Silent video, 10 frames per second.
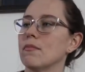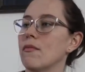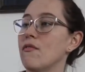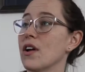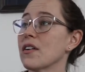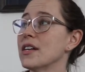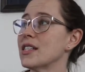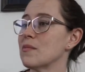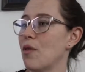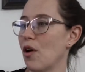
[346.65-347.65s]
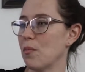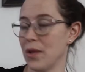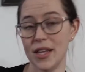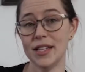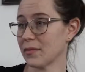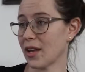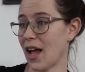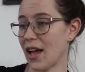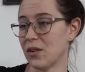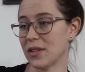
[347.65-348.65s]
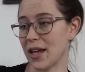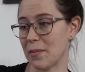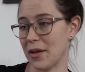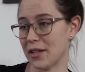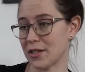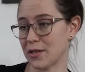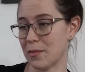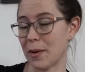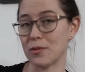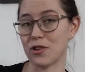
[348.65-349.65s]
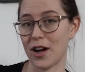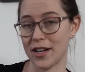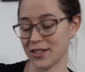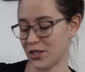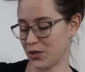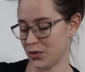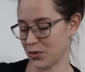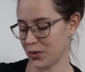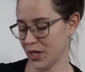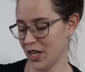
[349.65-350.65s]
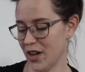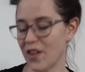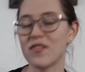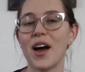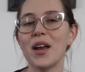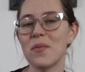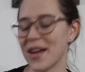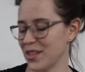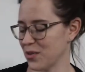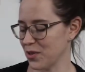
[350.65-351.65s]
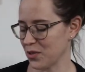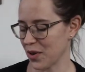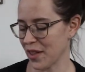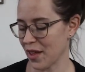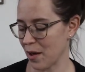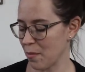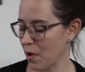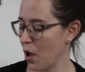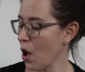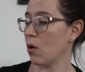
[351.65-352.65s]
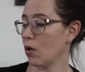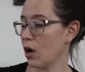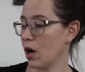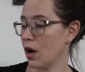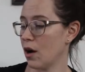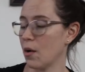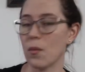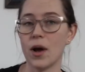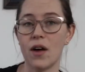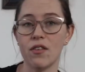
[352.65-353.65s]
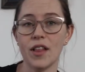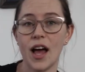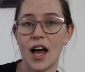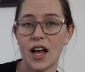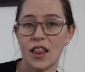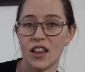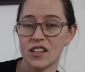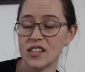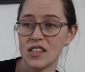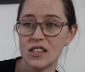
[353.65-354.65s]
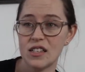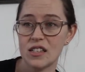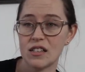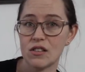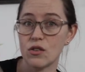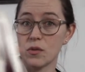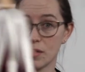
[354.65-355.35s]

very small beet. I don't like beets, but I'm trying to find ways to enjoy them. Whatever the heck this is, no,